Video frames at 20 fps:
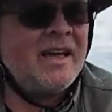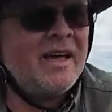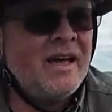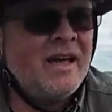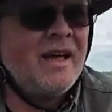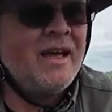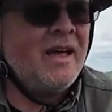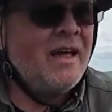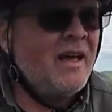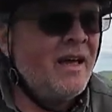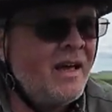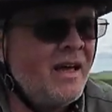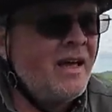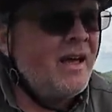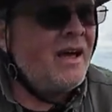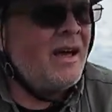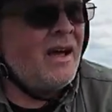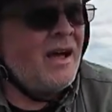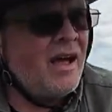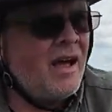
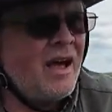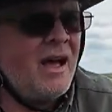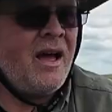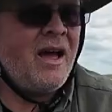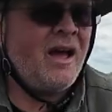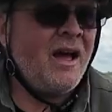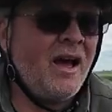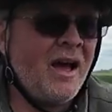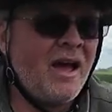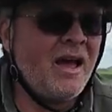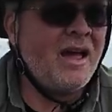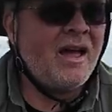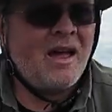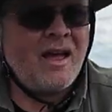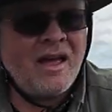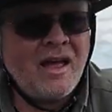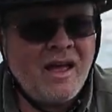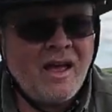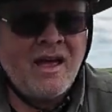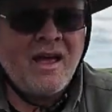
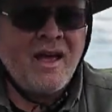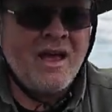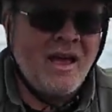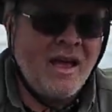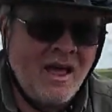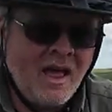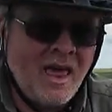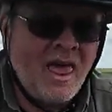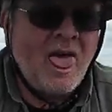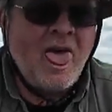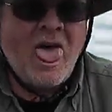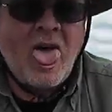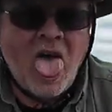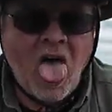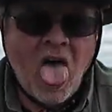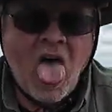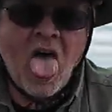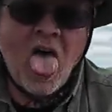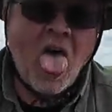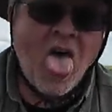
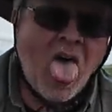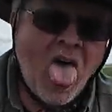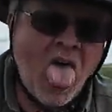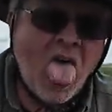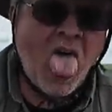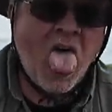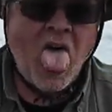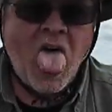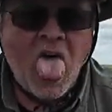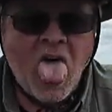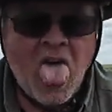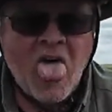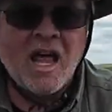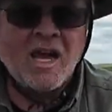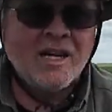Nothing is said.